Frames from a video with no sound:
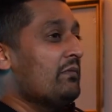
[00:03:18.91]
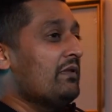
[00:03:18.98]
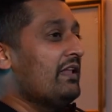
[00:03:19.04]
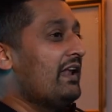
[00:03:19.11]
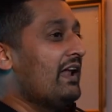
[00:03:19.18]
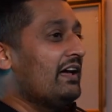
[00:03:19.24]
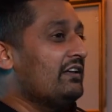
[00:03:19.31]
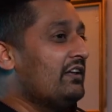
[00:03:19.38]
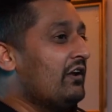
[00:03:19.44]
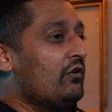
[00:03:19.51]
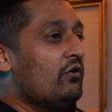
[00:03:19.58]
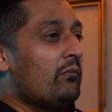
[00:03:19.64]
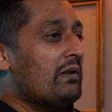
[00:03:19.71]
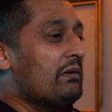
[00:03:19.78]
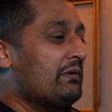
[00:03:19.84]
and they're like,
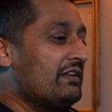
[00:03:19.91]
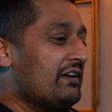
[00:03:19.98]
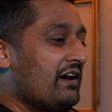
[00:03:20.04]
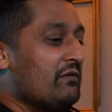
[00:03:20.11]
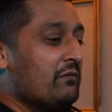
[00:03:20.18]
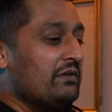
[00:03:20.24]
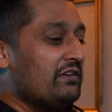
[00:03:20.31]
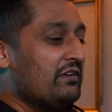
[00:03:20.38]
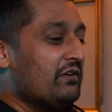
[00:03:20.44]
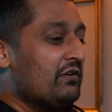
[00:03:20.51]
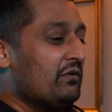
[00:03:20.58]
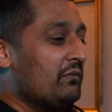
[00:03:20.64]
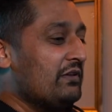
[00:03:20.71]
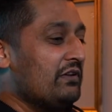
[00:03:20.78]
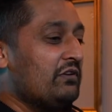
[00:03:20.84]
normally when
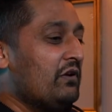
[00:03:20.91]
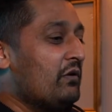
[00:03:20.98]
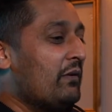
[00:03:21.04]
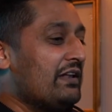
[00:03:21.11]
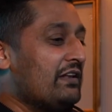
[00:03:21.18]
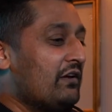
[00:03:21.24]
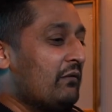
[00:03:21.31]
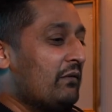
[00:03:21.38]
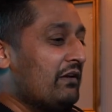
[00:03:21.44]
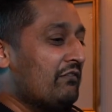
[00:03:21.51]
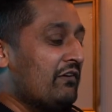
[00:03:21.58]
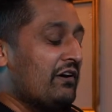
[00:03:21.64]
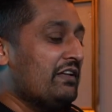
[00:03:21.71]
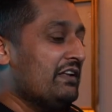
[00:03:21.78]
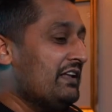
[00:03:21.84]
you're doing a wedding or whatever,